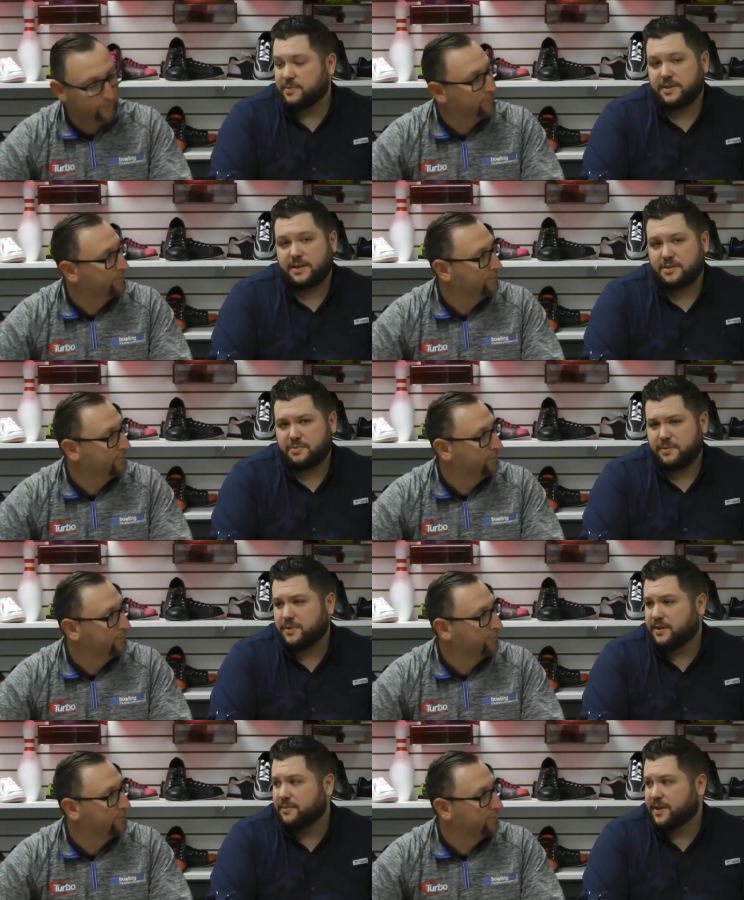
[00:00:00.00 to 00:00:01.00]
Speaker 1: There's been tons of
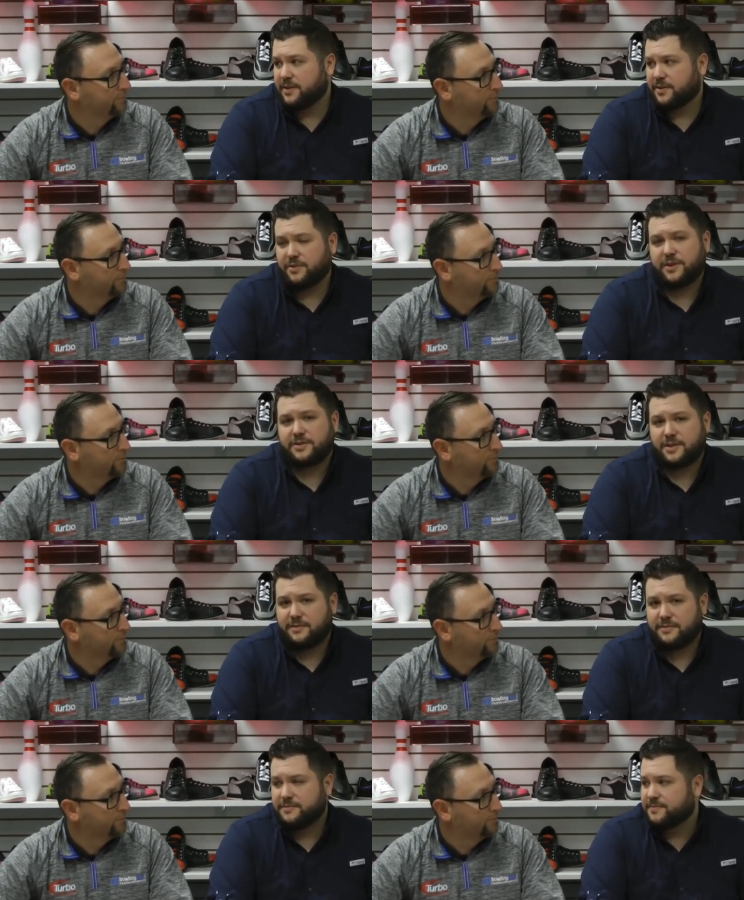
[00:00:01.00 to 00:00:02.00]
people that have made their careers
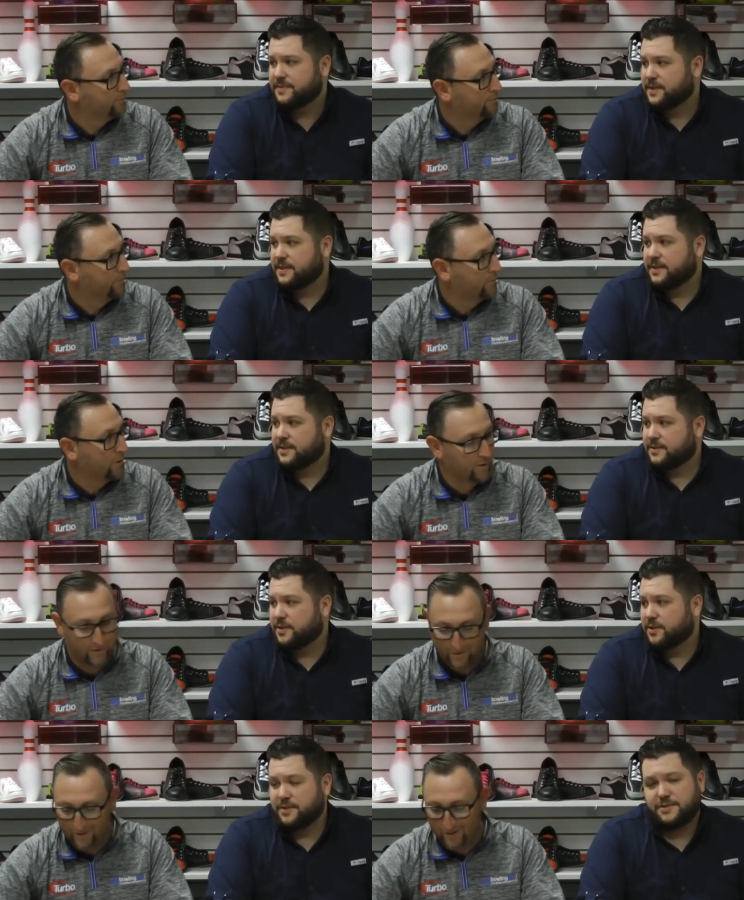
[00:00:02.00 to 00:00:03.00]
off of
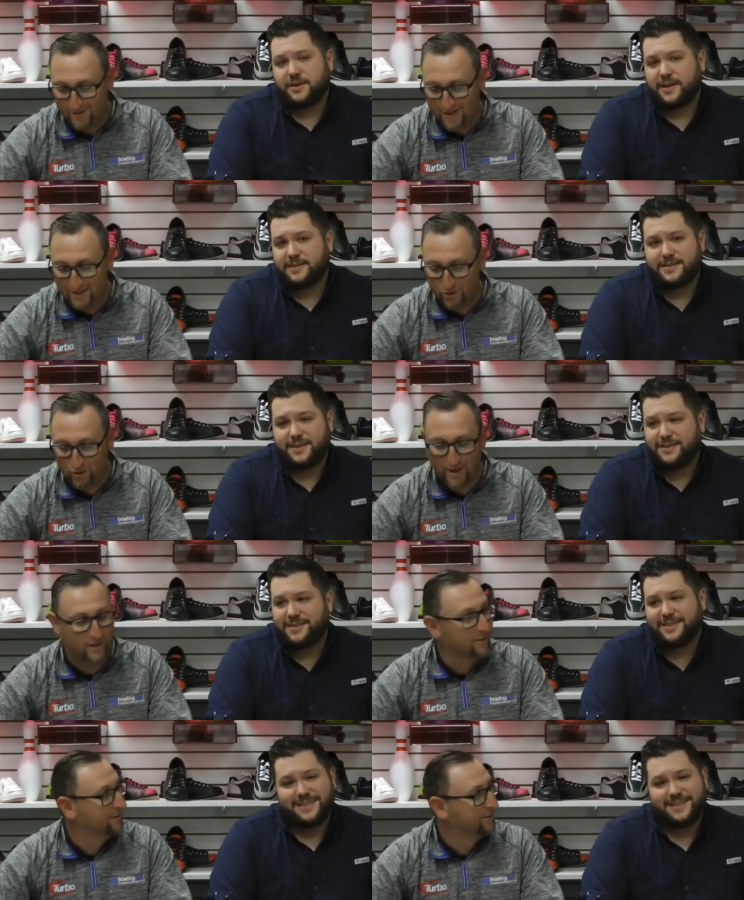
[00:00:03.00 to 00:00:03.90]
throwing it straight. so